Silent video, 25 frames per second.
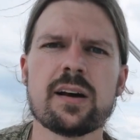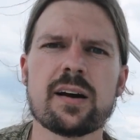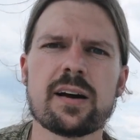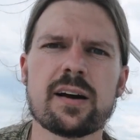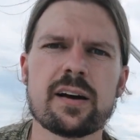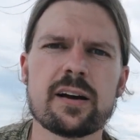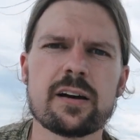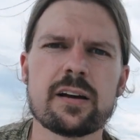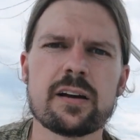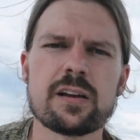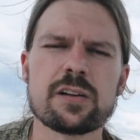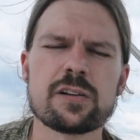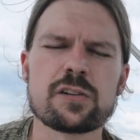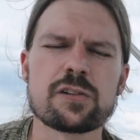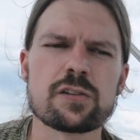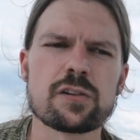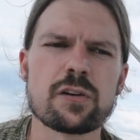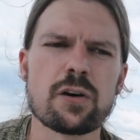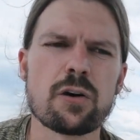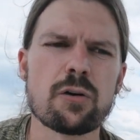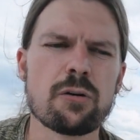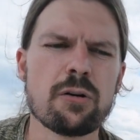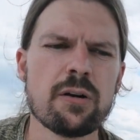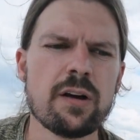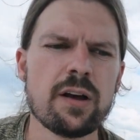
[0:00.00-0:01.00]
Uh, and
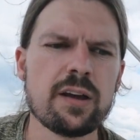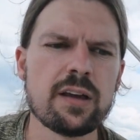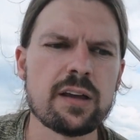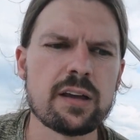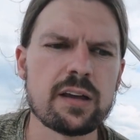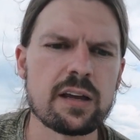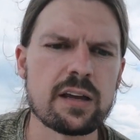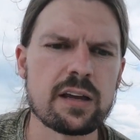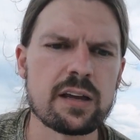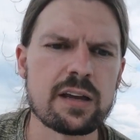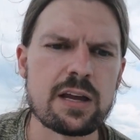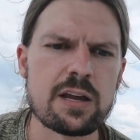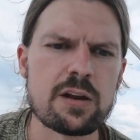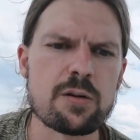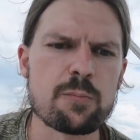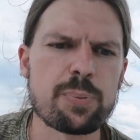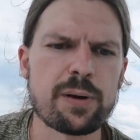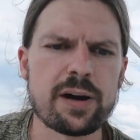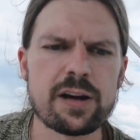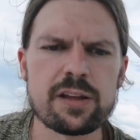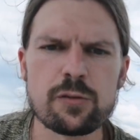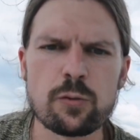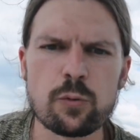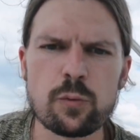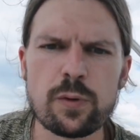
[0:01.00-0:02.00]
so and
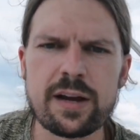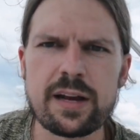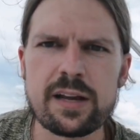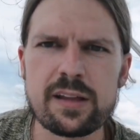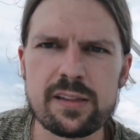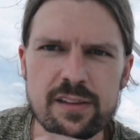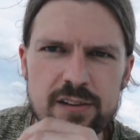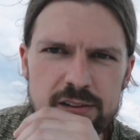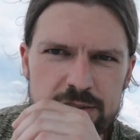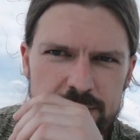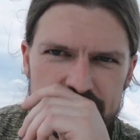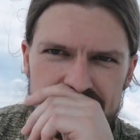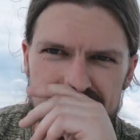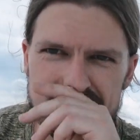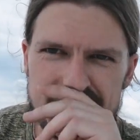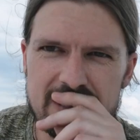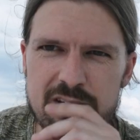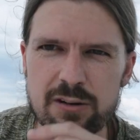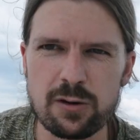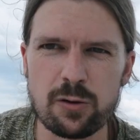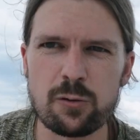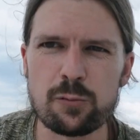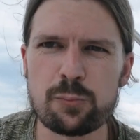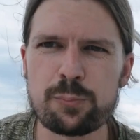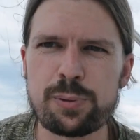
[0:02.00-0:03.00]
by the way, this, you
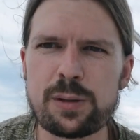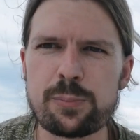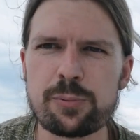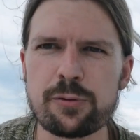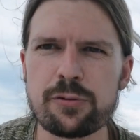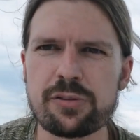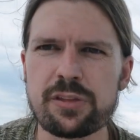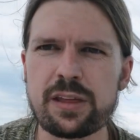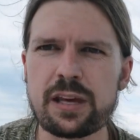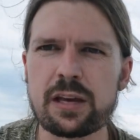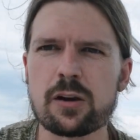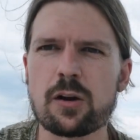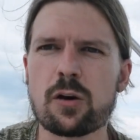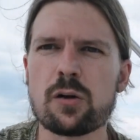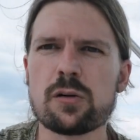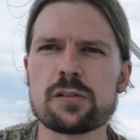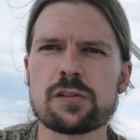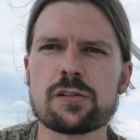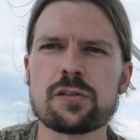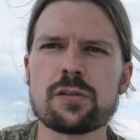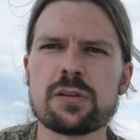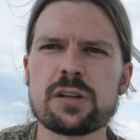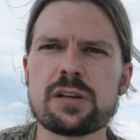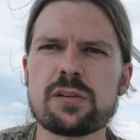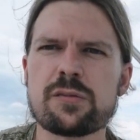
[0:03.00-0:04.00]
know, people think, oh,
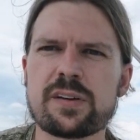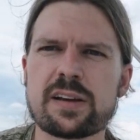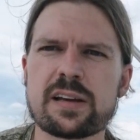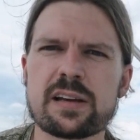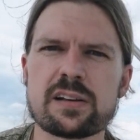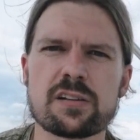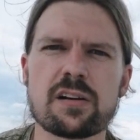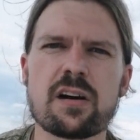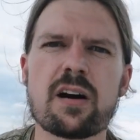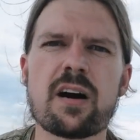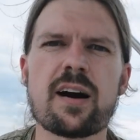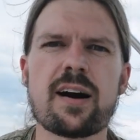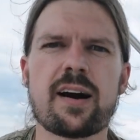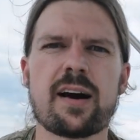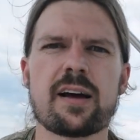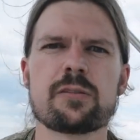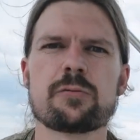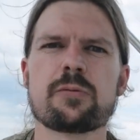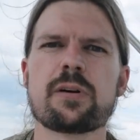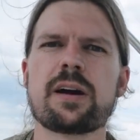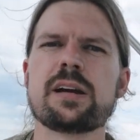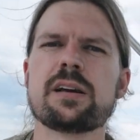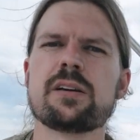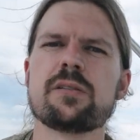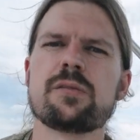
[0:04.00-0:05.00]
it's only if it gets hot,
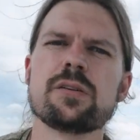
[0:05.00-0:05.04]
right?